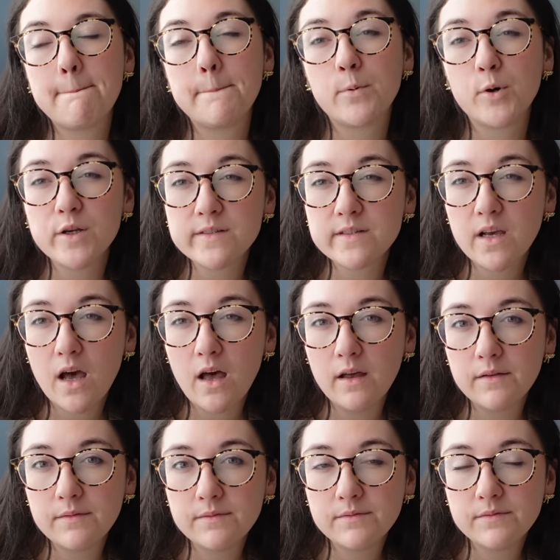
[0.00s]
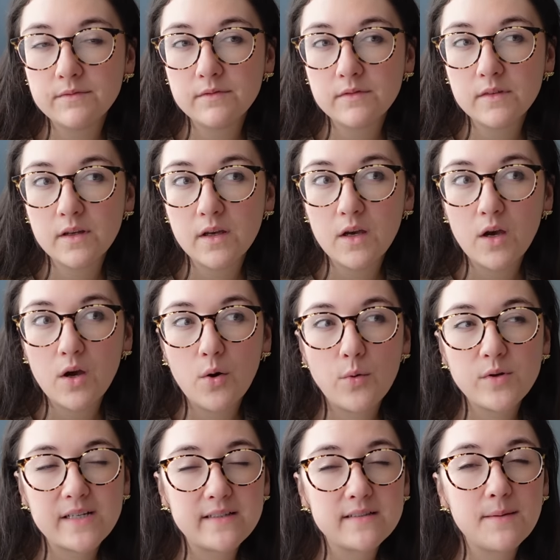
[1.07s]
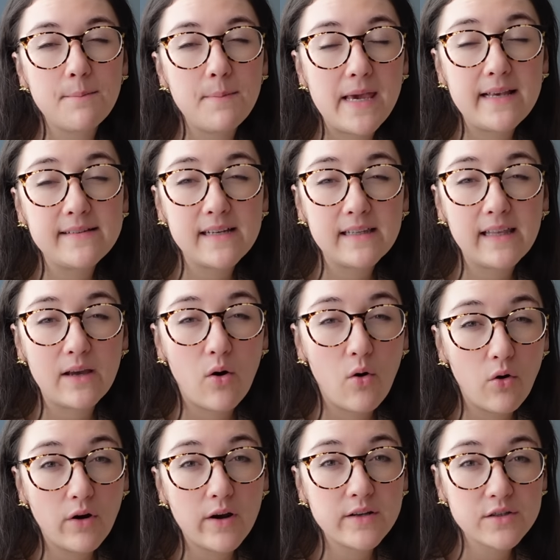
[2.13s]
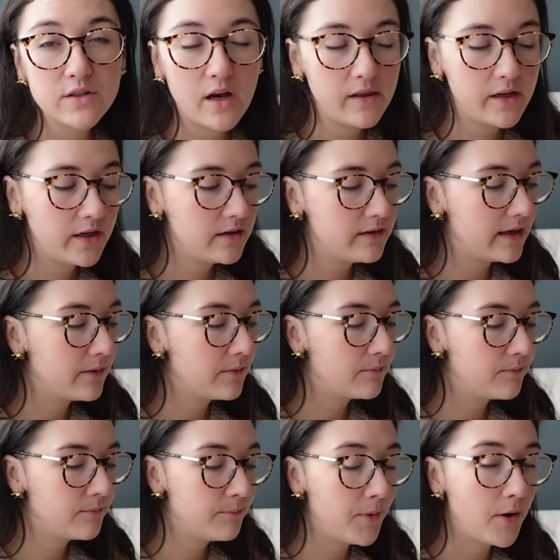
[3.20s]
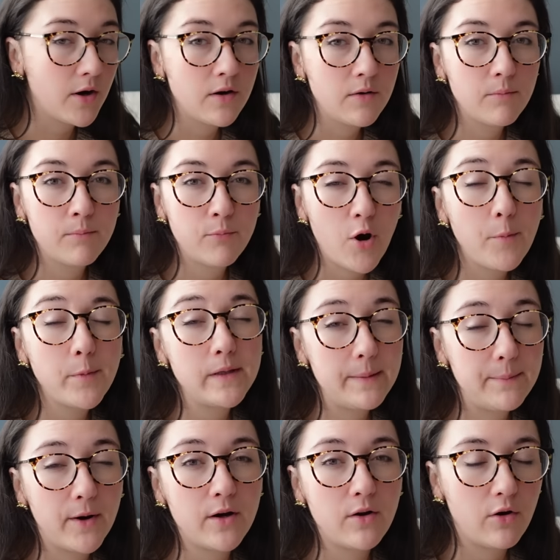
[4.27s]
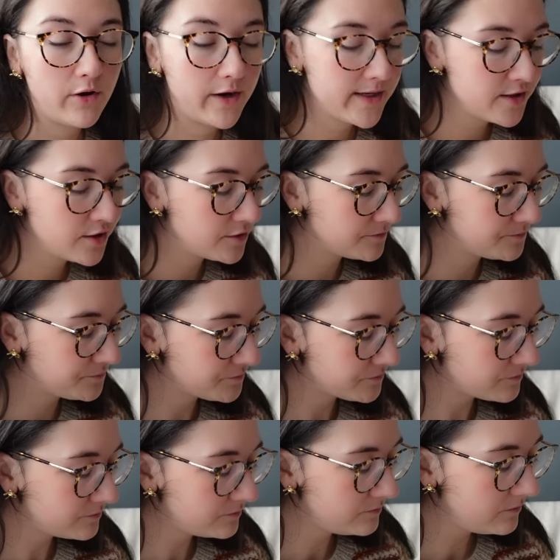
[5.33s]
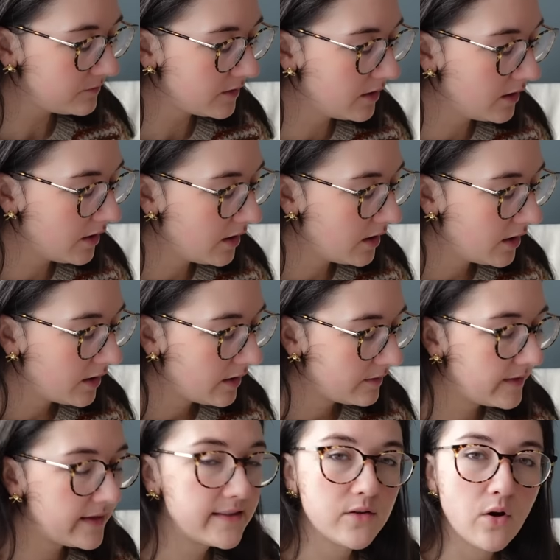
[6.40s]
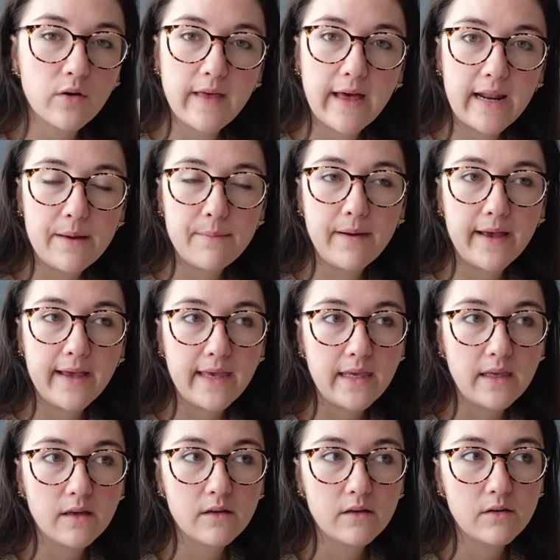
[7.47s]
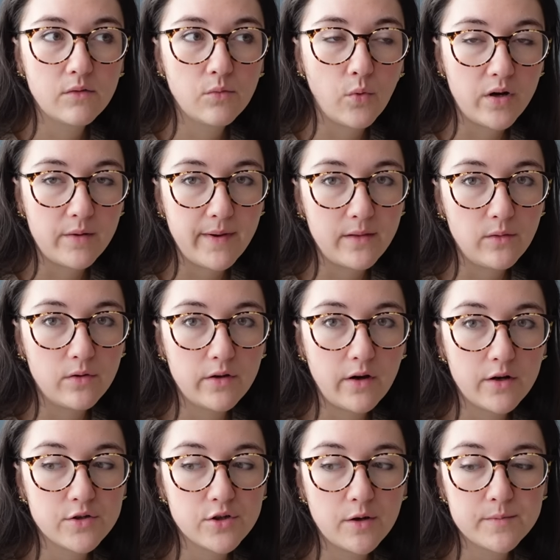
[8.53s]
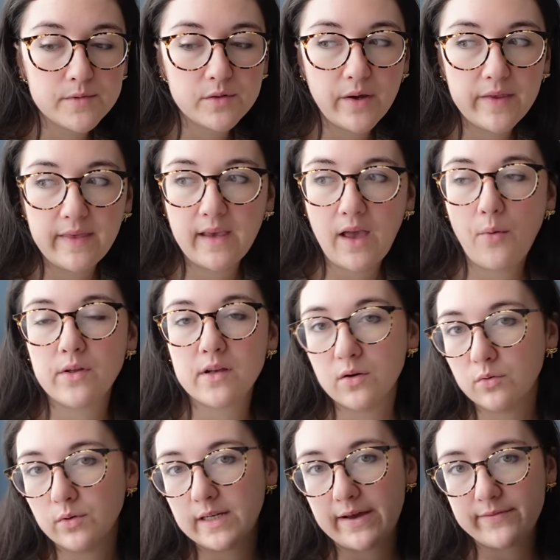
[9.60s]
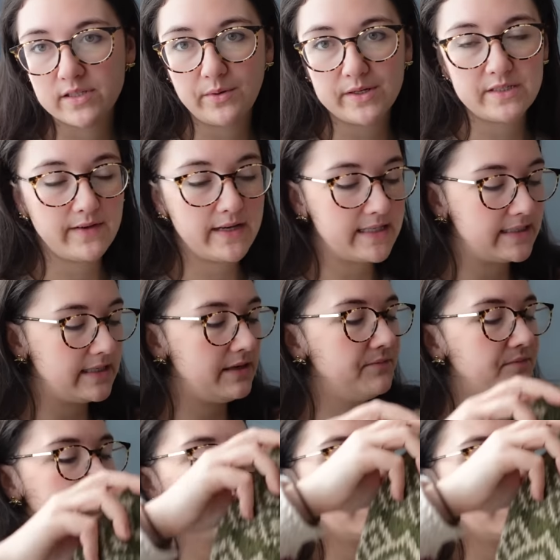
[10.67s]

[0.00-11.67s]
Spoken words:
Brusca, which has this amazing like orange colour, like burnt, properly burnt orange. They stock that at one of my local yarn shops, so I think I will go and have a squish of it and see.